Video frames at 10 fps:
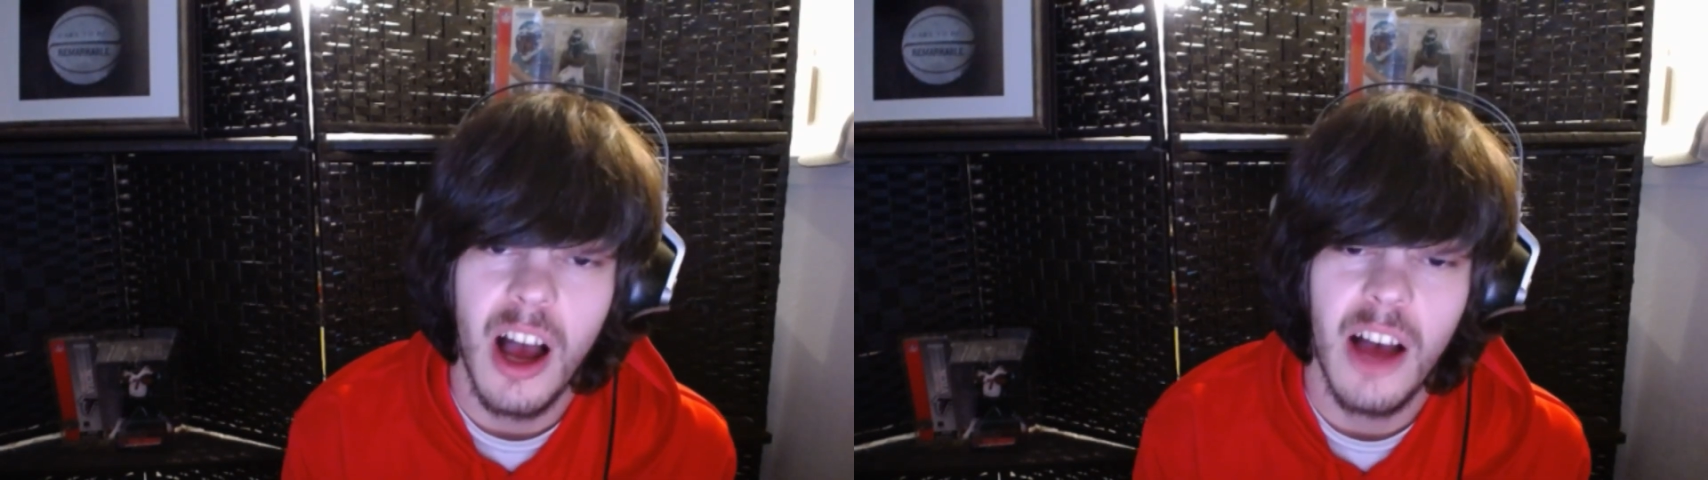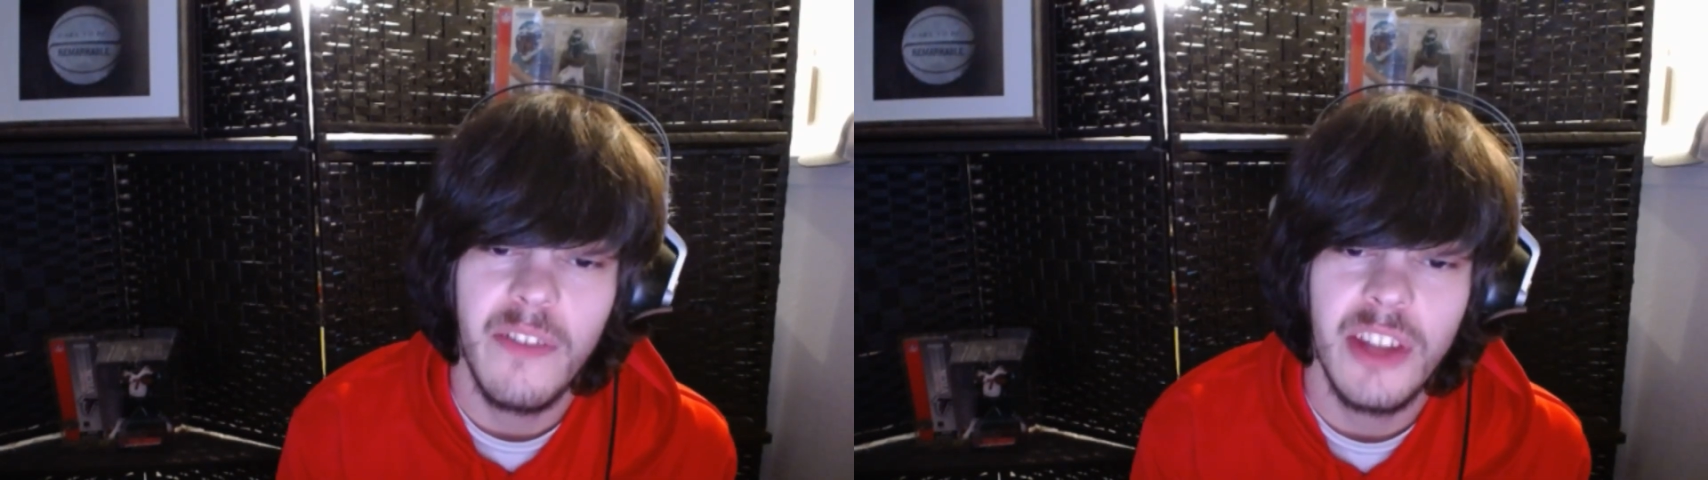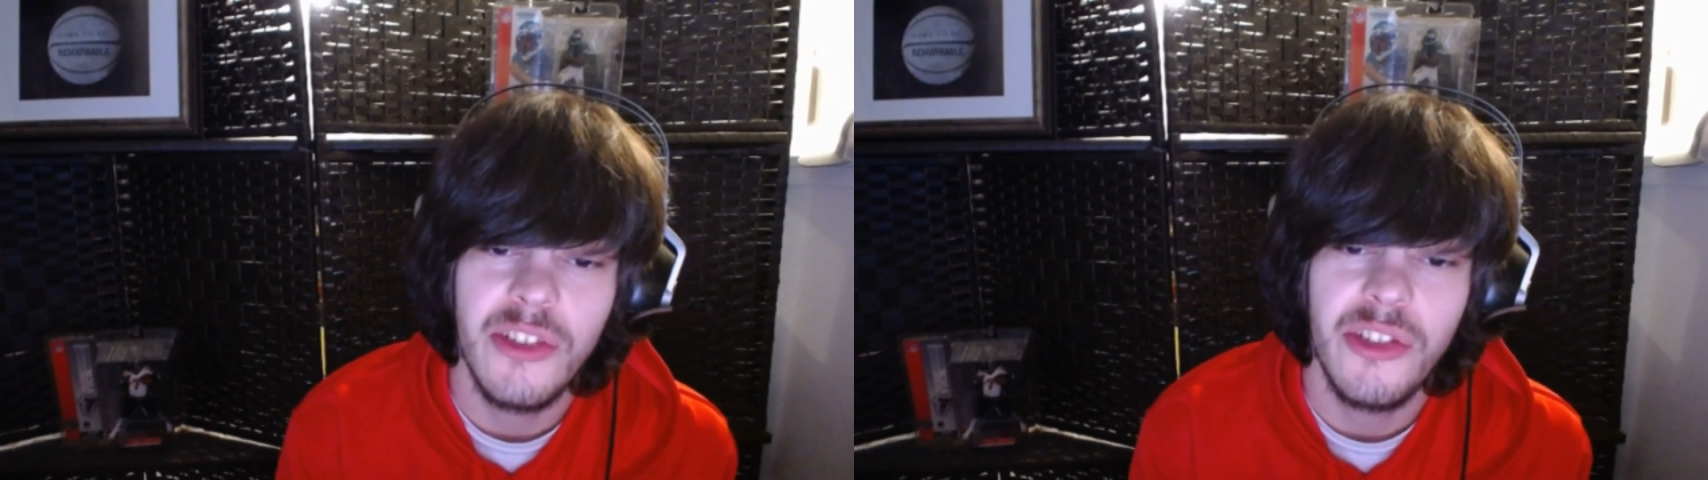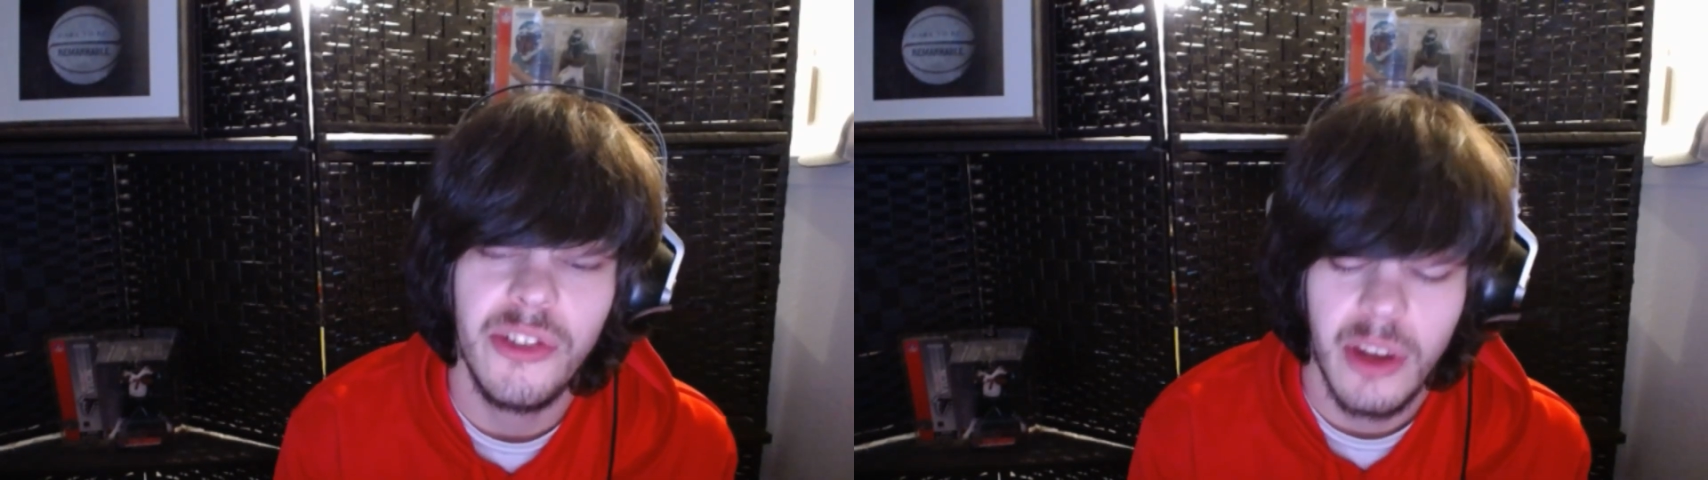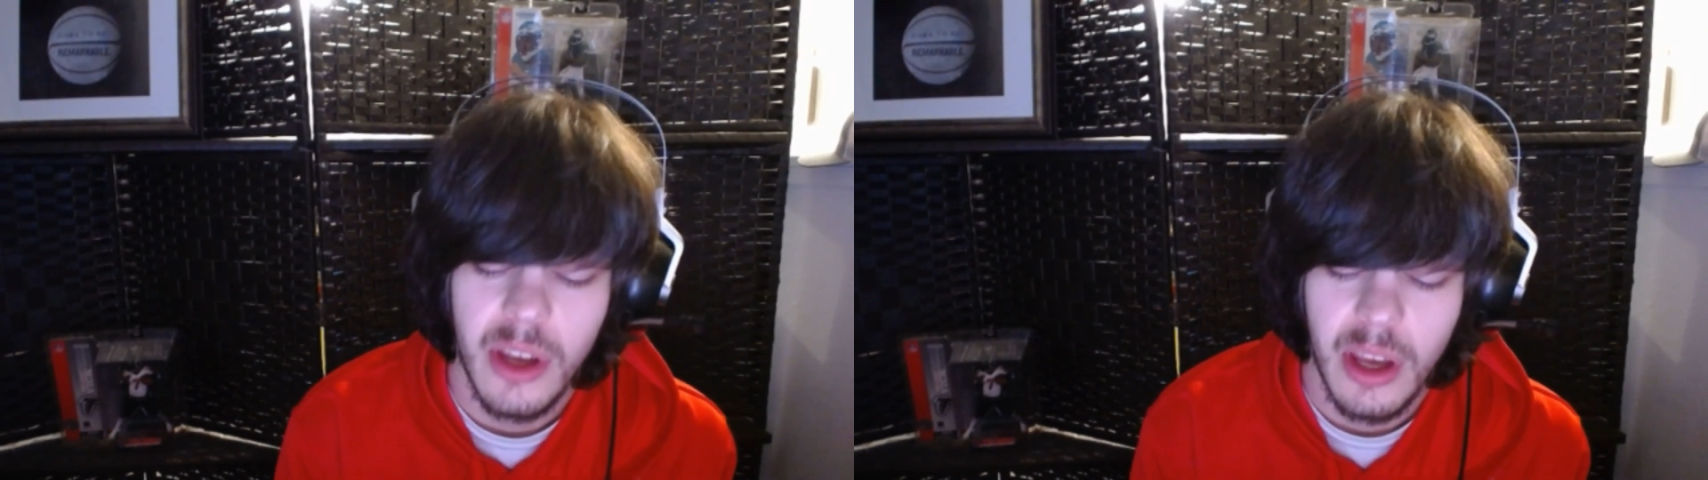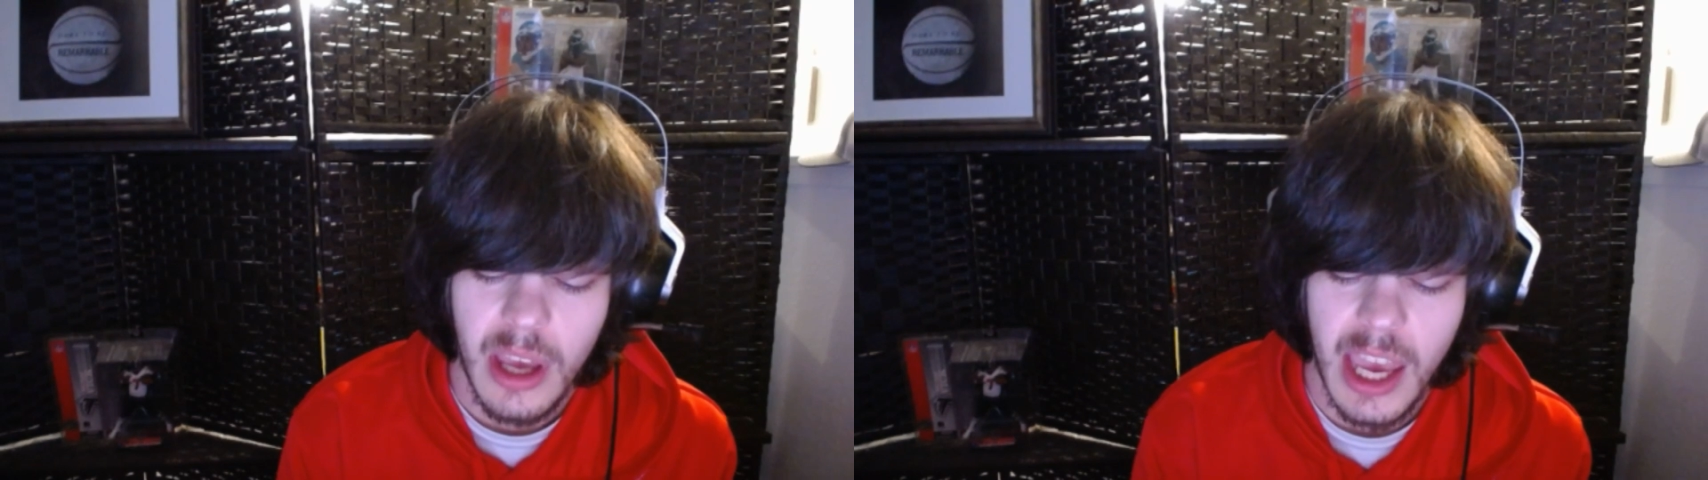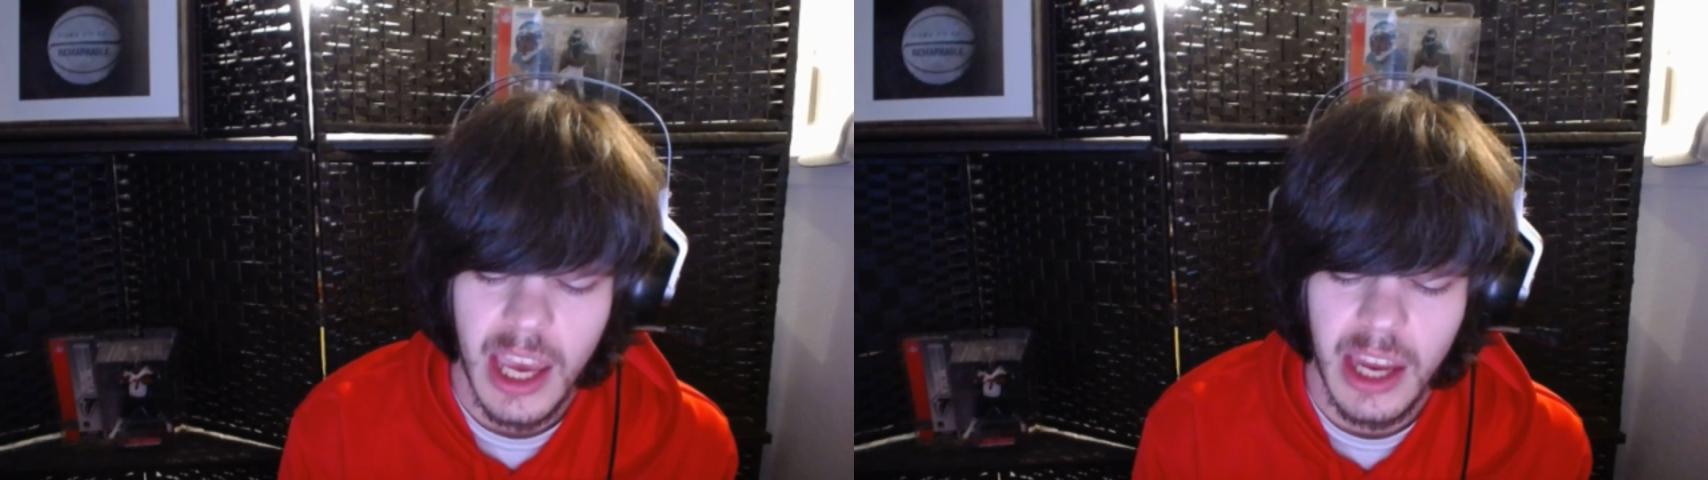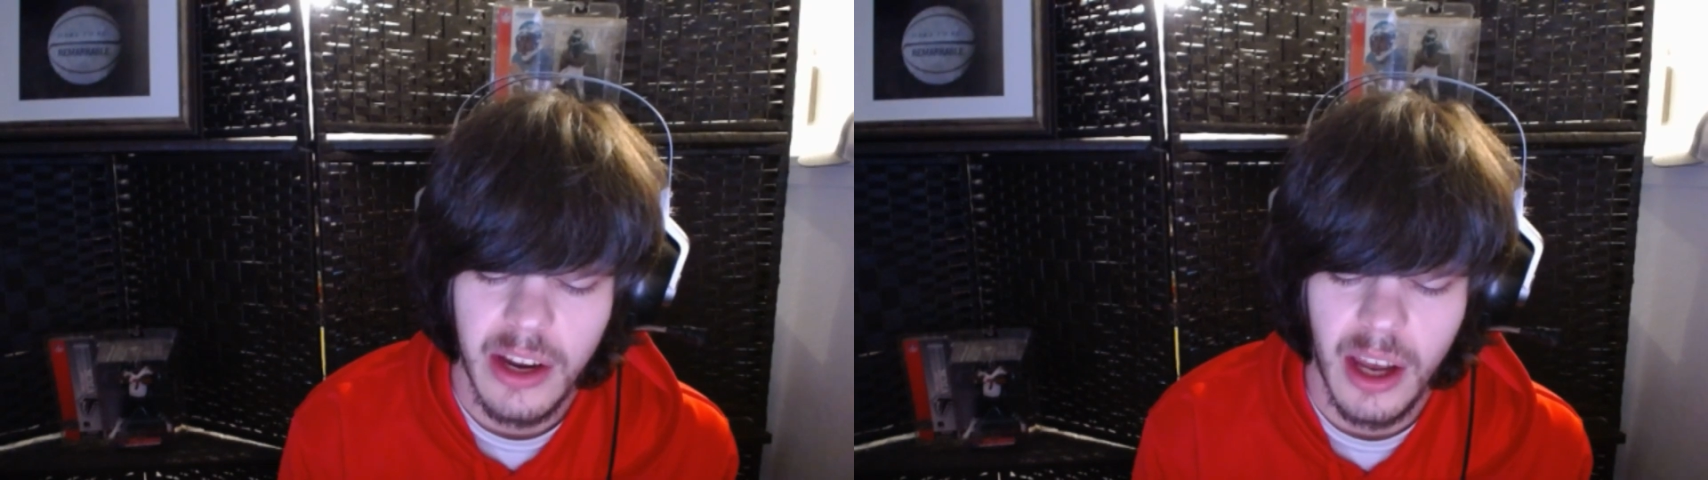offense
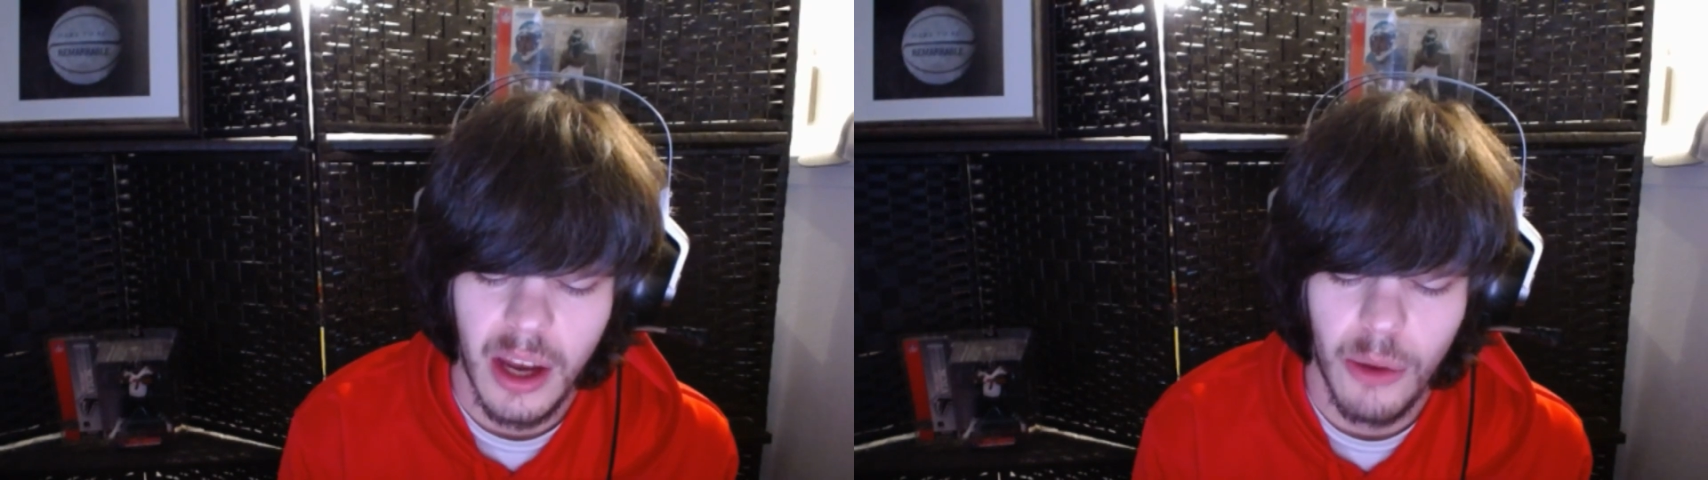and